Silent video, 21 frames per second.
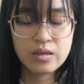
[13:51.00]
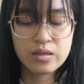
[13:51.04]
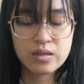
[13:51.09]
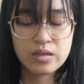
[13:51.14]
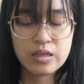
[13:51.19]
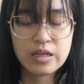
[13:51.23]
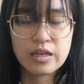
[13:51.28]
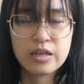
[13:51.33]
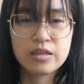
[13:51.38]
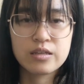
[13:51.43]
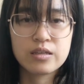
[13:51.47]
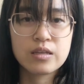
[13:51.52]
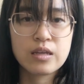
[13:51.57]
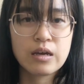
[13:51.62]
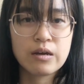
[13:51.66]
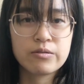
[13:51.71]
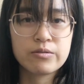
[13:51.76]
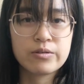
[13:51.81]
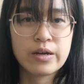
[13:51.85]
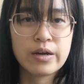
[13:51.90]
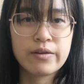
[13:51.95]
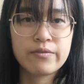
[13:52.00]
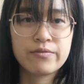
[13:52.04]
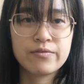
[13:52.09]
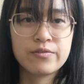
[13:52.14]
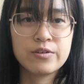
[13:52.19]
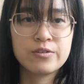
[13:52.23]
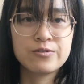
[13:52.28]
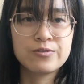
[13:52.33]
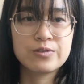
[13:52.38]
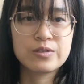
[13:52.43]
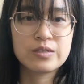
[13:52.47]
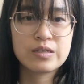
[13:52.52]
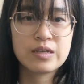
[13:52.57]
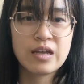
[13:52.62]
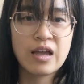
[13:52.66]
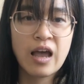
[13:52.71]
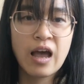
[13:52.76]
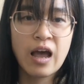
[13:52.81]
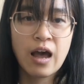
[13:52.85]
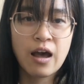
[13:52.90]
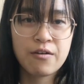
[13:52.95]
then I would have used
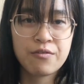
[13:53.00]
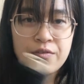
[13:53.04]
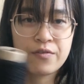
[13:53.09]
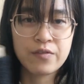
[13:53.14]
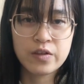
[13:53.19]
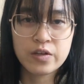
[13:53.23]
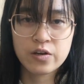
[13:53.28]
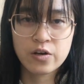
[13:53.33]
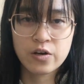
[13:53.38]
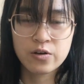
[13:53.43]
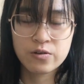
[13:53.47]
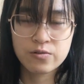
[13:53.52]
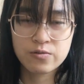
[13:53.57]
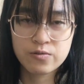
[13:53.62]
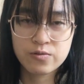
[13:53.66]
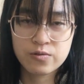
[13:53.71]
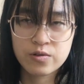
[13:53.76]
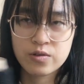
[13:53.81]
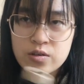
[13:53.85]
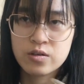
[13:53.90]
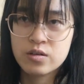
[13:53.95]
half of the cone.